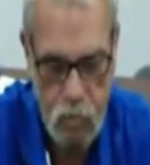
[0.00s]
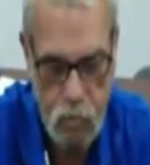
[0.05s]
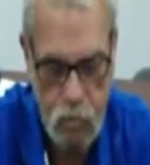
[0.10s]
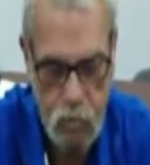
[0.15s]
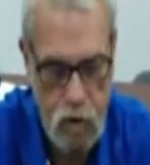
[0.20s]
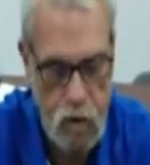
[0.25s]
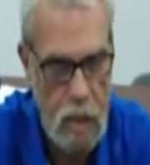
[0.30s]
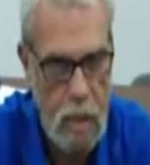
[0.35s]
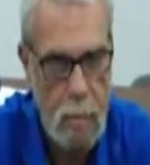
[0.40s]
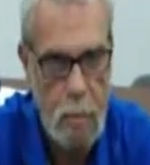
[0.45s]

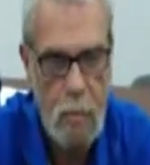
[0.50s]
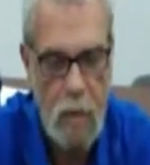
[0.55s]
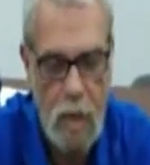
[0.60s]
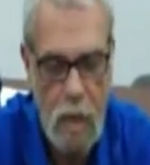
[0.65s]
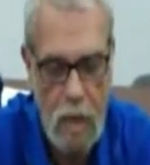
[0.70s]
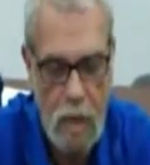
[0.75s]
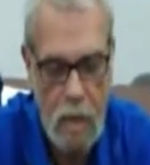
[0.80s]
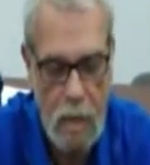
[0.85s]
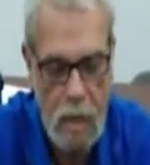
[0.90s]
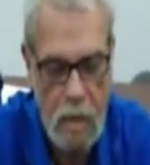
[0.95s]
same
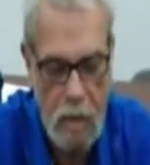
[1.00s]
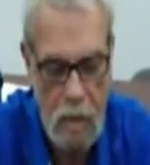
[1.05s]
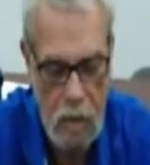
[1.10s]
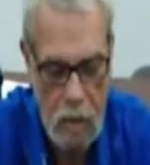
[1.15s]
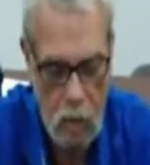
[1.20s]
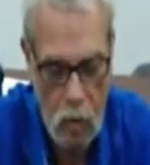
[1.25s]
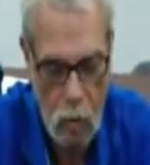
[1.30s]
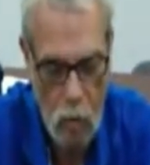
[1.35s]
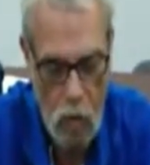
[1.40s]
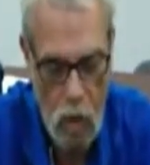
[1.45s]
thing,
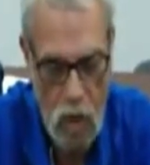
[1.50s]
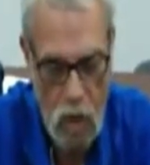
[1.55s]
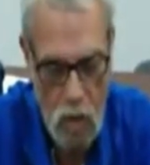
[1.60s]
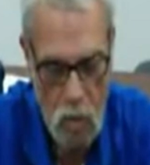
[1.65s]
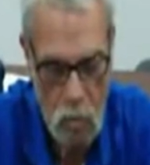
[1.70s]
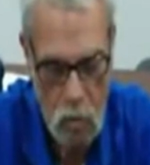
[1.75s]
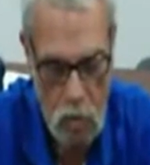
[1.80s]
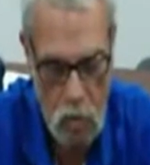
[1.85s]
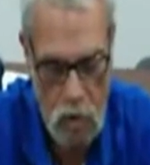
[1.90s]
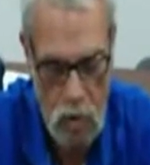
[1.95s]

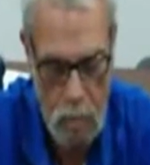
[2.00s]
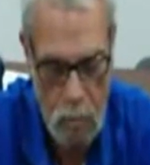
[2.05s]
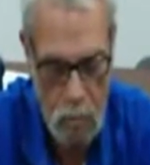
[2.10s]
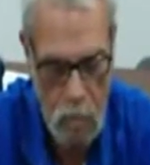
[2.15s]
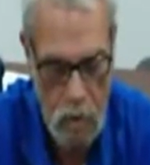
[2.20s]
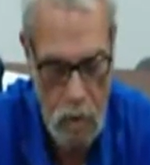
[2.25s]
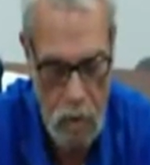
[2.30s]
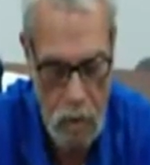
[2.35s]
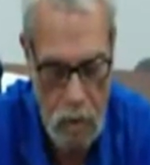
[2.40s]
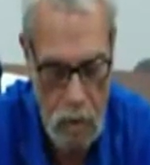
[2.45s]
interproximal, same
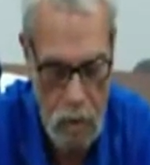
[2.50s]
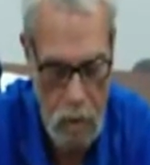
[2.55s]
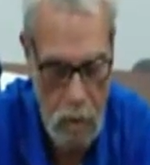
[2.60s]
thing.